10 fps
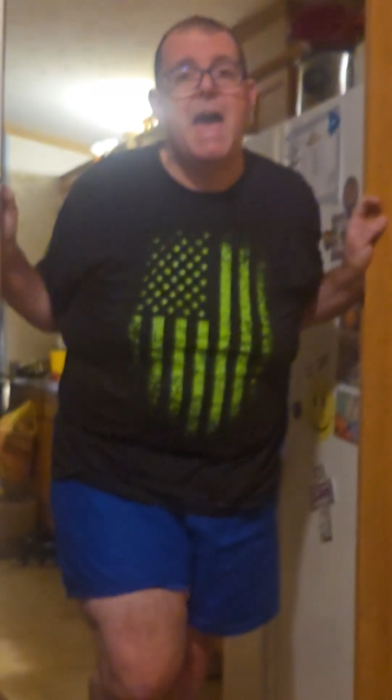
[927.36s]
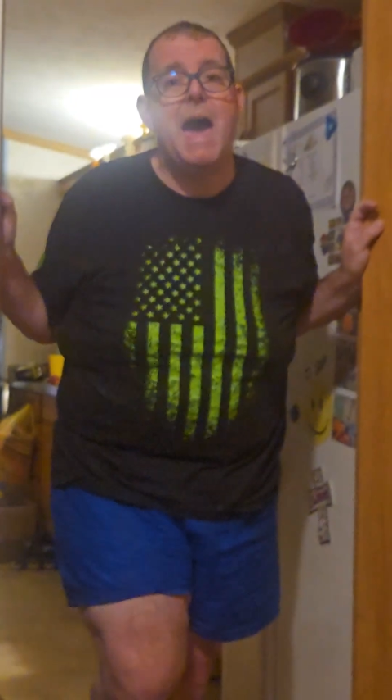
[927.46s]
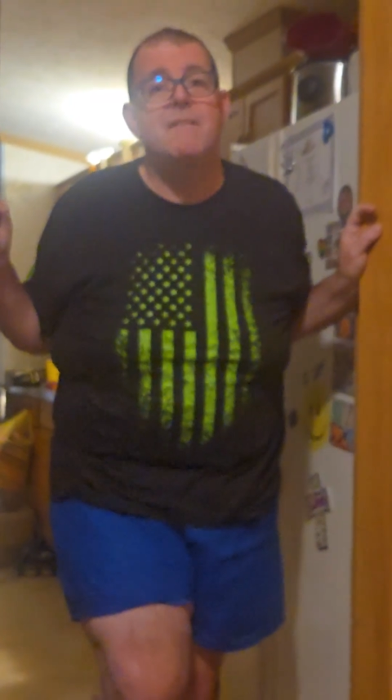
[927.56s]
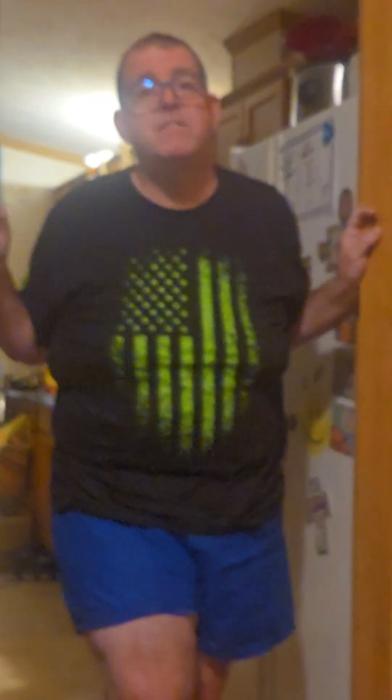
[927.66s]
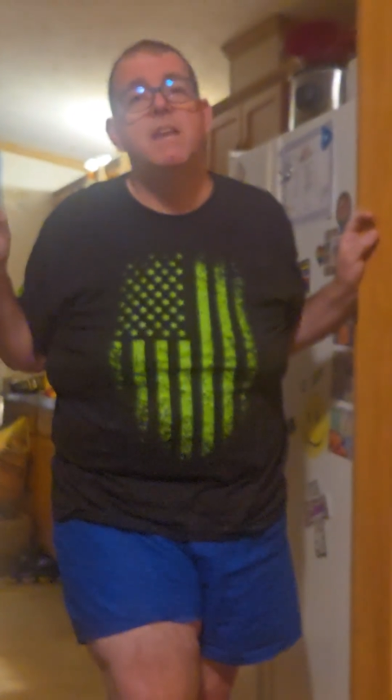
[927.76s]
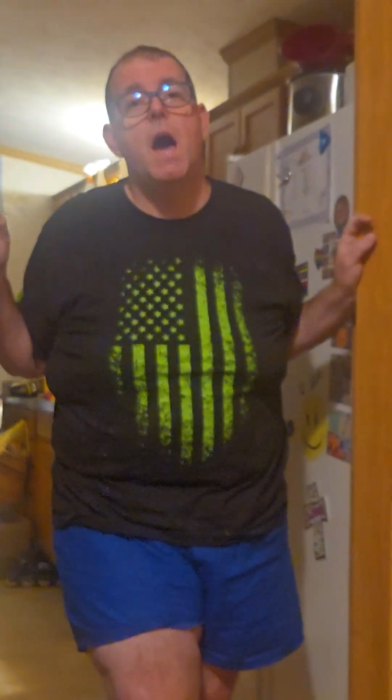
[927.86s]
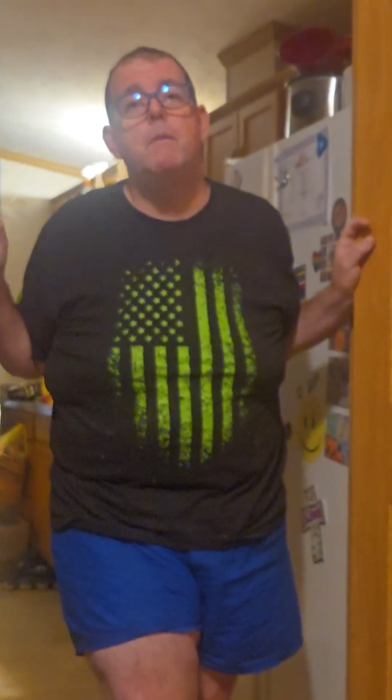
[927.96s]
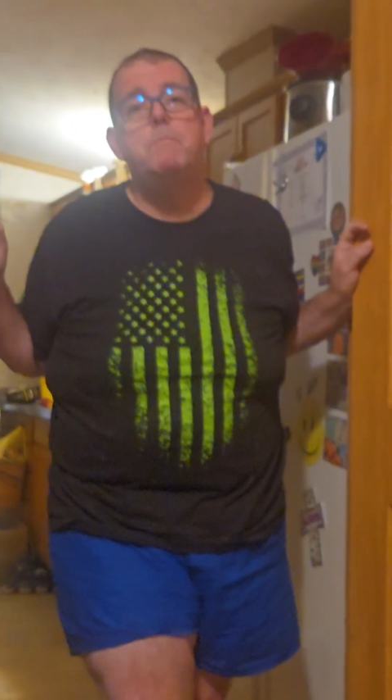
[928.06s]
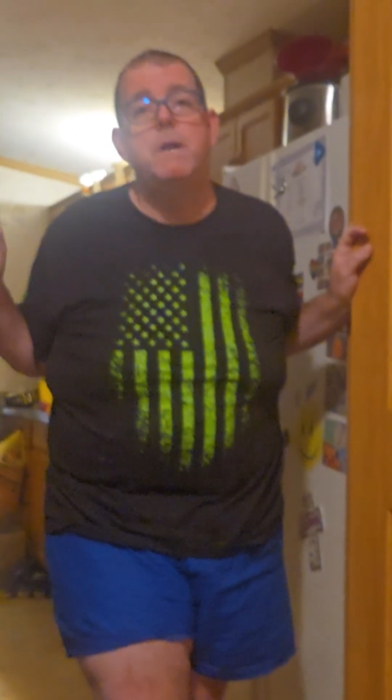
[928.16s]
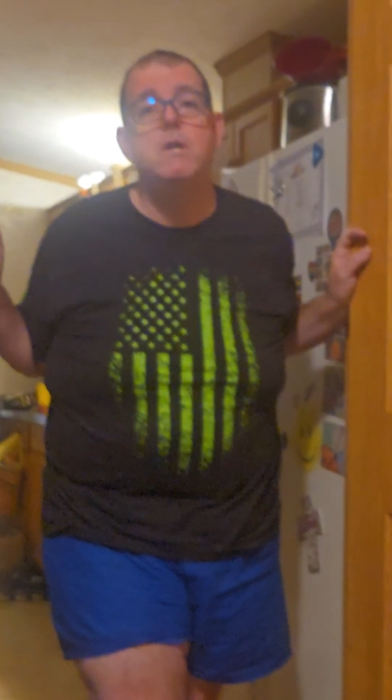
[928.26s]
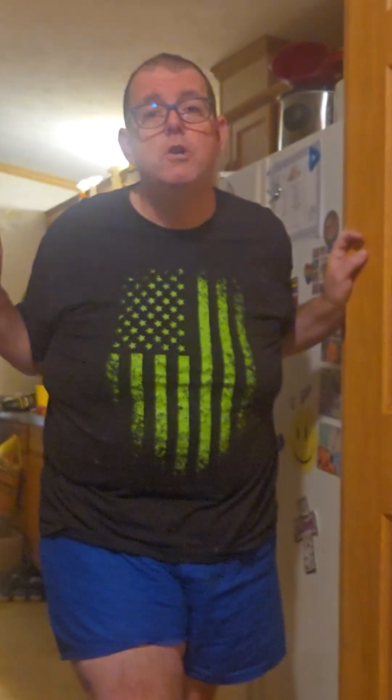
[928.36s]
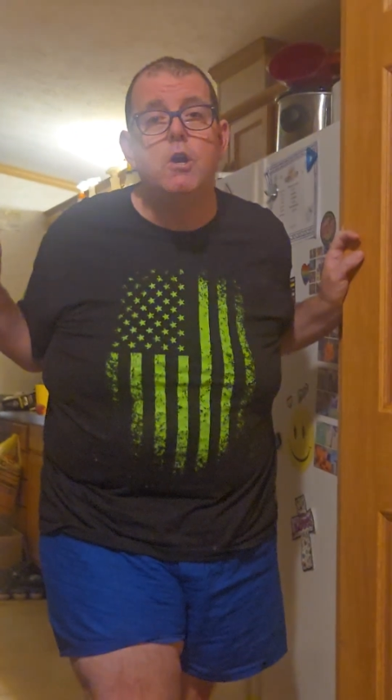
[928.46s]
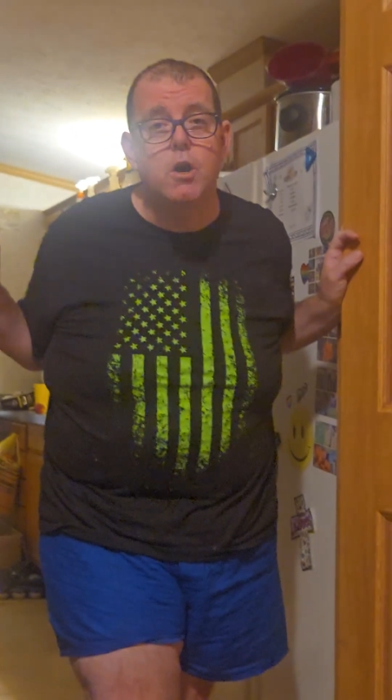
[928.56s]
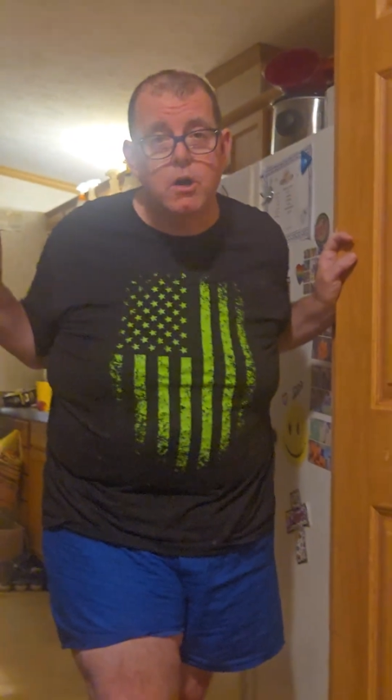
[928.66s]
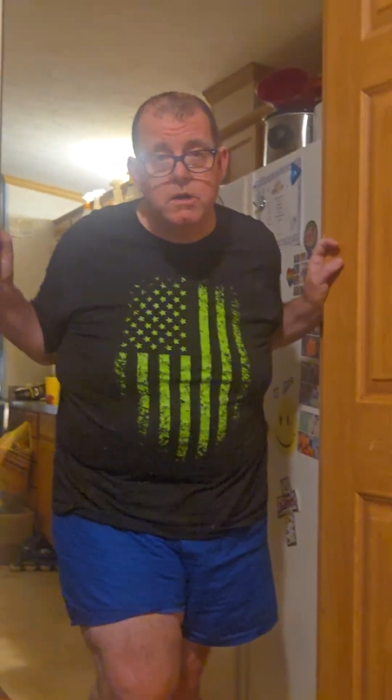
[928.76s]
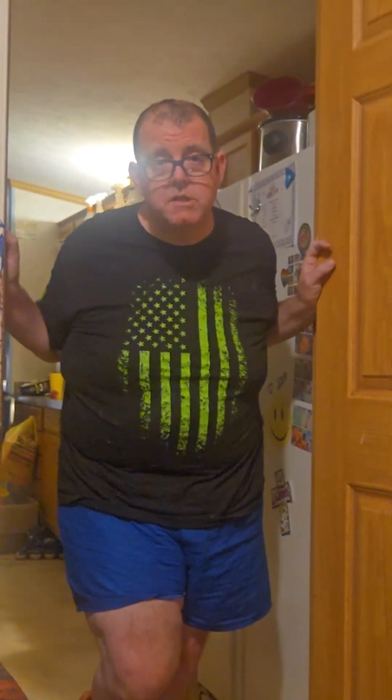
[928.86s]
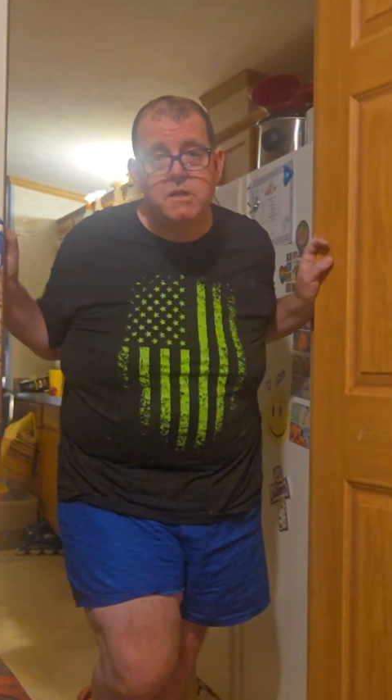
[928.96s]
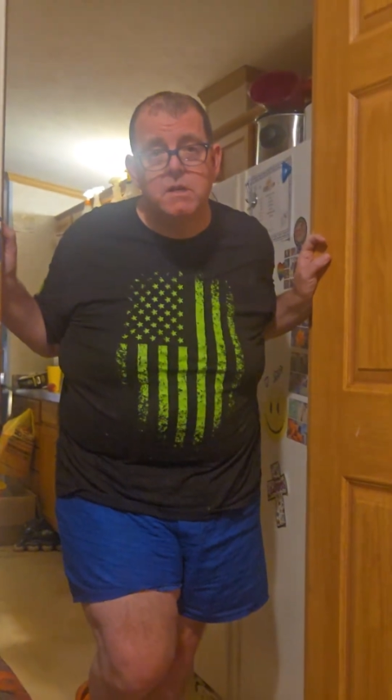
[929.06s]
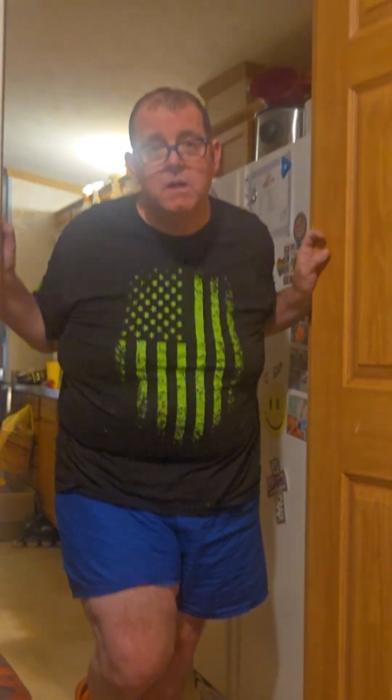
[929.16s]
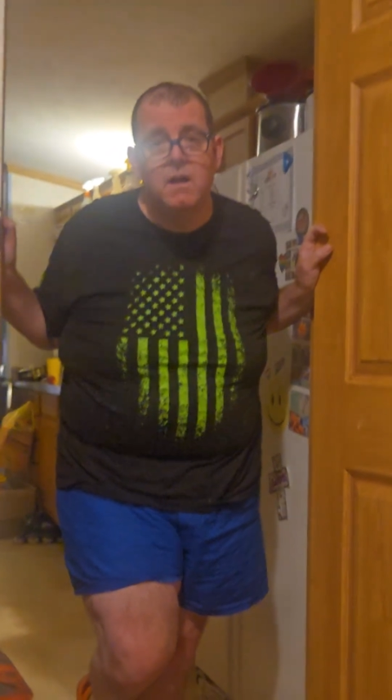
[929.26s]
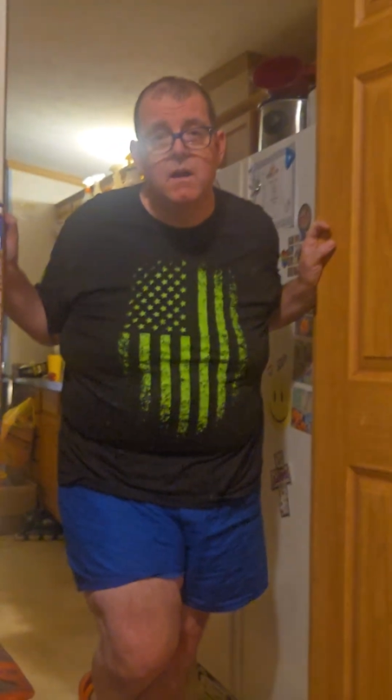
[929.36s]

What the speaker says: that have not been cooked.